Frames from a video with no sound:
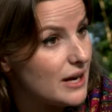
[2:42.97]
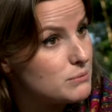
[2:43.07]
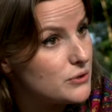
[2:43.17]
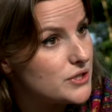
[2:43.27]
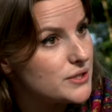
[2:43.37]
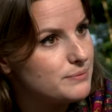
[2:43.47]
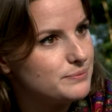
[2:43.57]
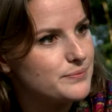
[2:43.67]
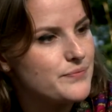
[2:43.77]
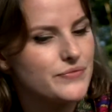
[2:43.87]
output,
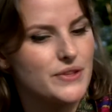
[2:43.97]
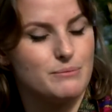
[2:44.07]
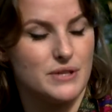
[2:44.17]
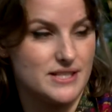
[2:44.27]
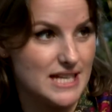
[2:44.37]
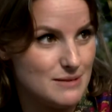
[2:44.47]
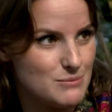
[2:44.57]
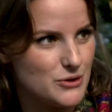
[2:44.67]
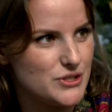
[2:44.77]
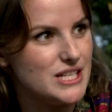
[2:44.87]
because
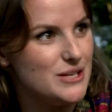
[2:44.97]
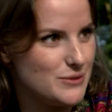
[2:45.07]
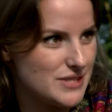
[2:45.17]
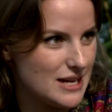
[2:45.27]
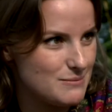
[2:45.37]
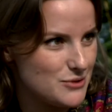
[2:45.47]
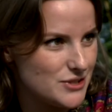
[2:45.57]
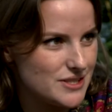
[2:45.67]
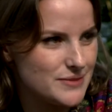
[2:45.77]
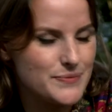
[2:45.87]
input equals
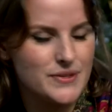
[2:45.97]
output.